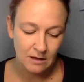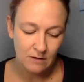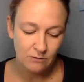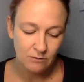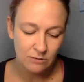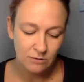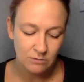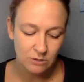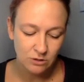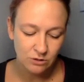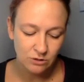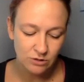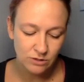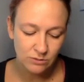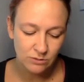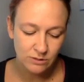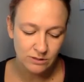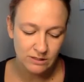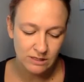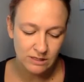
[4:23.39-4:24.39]
When Mildred
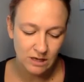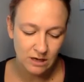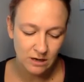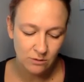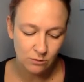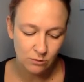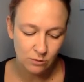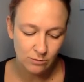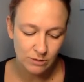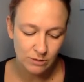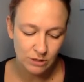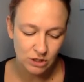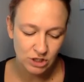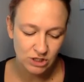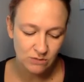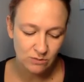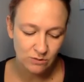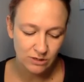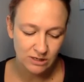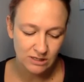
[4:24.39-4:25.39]
was a young woman,
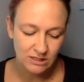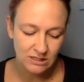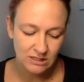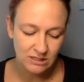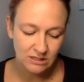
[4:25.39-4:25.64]
she wanted to